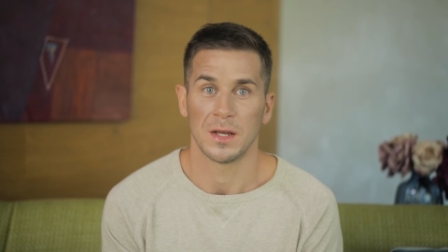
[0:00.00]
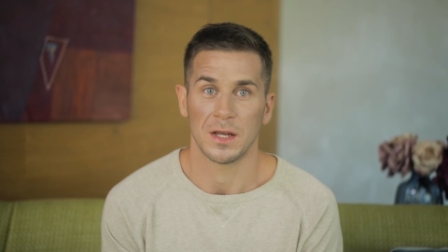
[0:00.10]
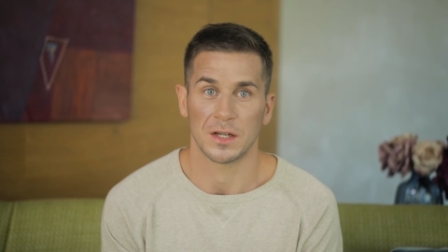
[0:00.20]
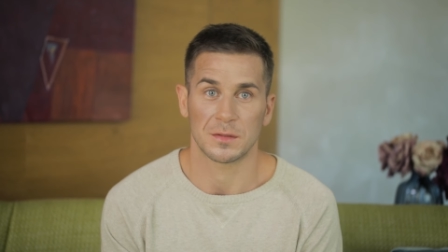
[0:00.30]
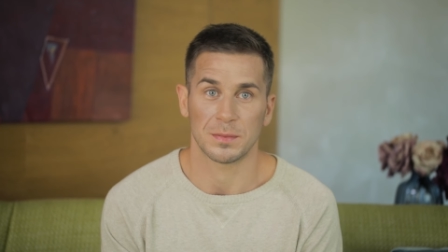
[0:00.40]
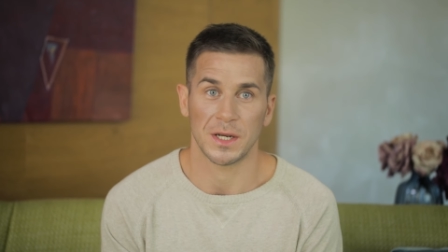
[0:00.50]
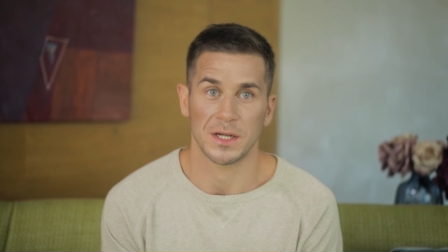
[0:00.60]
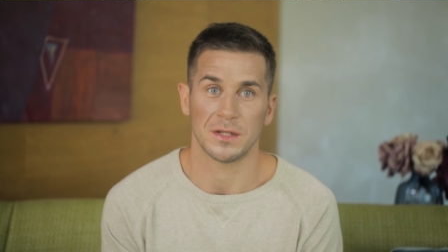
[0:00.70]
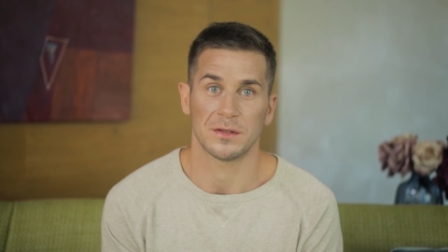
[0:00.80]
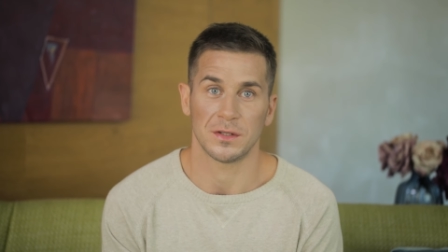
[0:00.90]

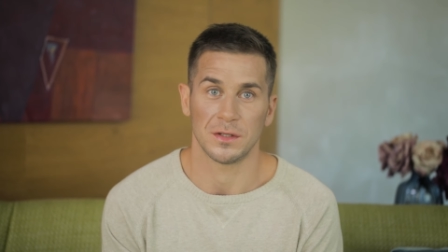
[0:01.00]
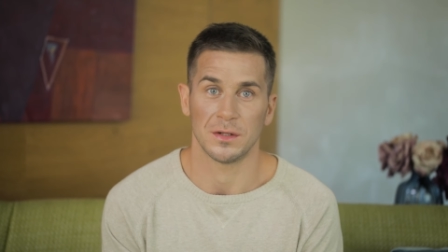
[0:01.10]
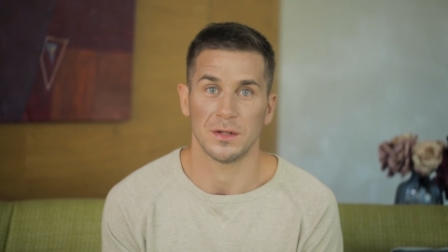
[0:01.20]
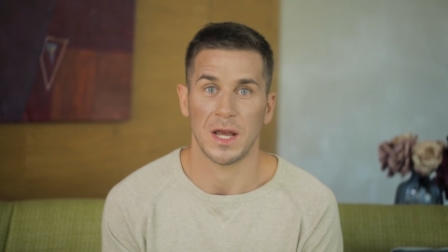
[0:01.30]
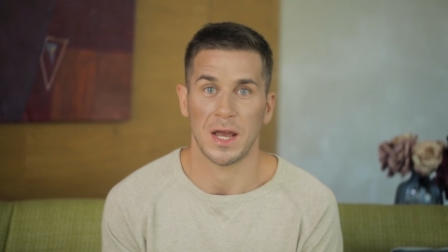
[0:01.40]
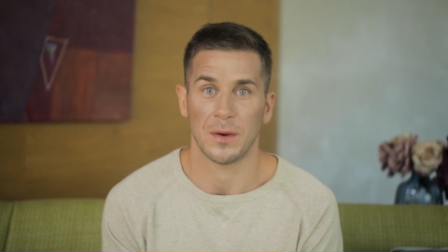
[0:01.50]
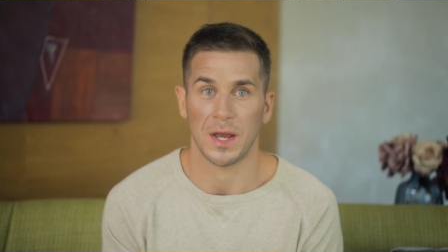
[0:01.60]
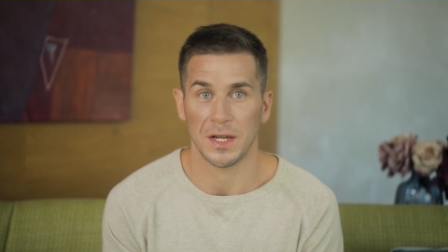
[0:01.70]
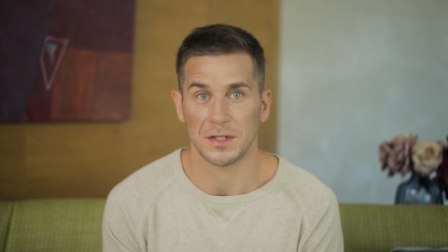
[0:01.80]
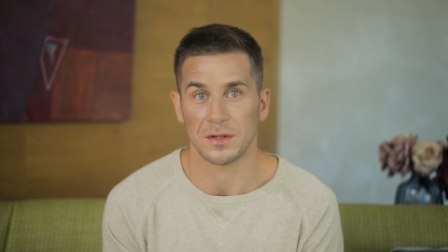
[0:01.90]
explaining to you how
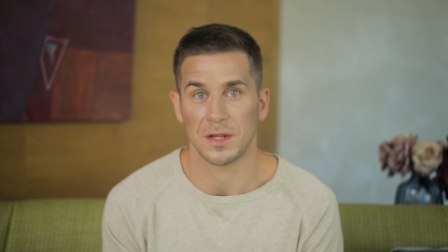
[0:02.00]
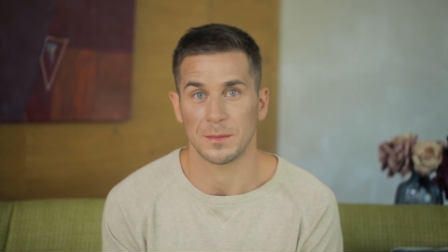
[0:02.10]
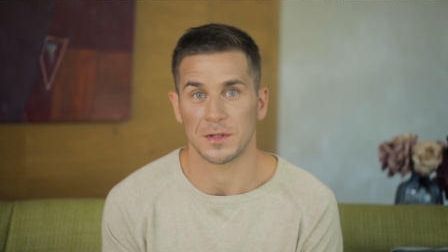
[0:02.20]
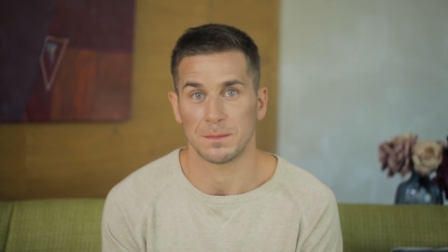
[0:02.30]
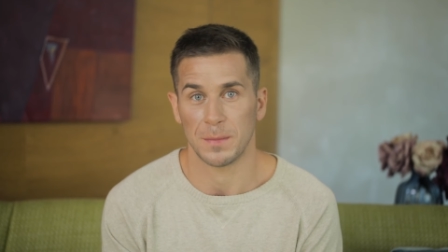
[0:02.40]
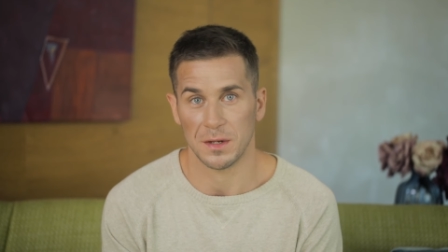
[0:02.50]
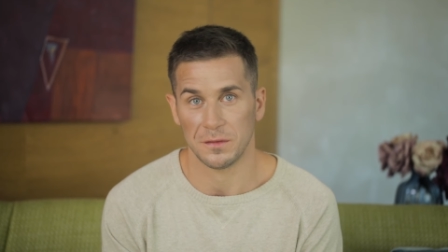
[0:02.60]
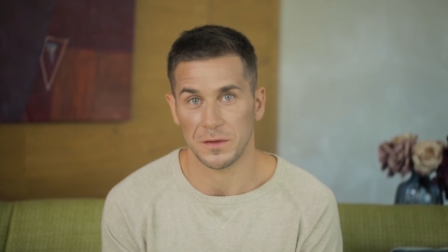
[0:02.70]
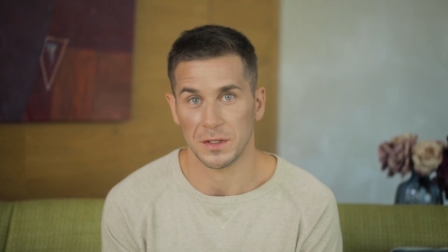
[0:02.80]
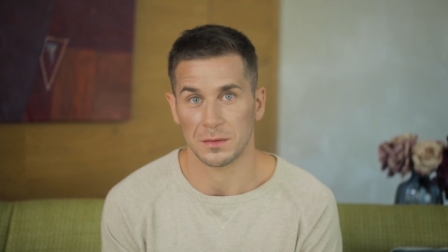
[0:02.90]
each of them is
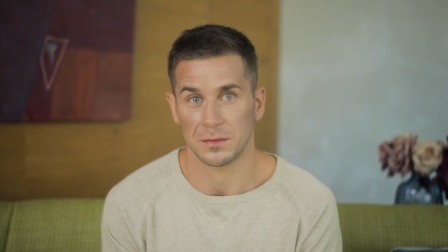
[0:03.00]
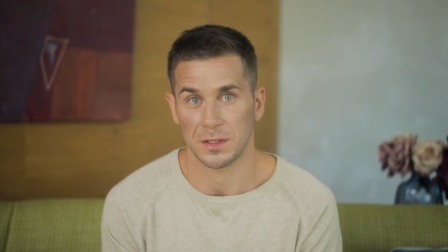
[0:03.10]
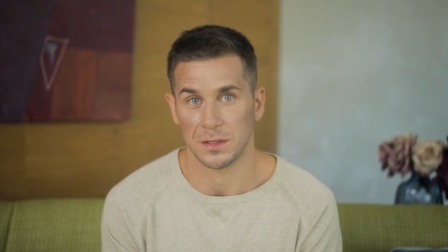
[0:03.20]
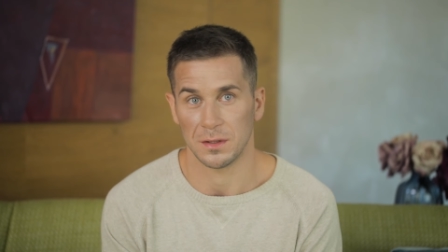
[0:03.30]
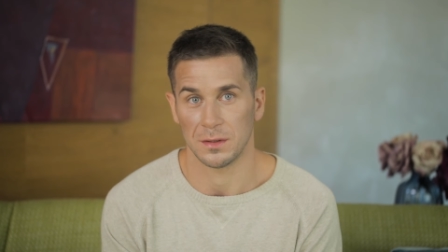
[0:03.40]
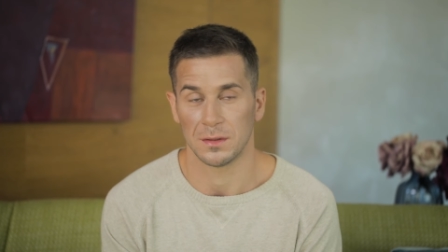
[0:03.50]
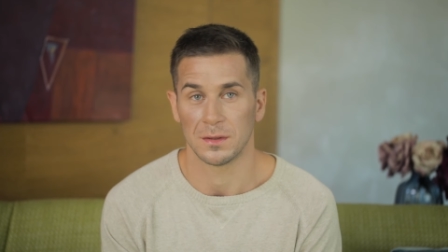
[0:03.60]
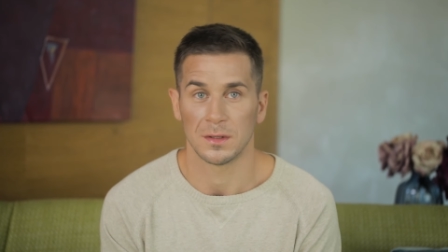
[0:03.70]
beneficial to you.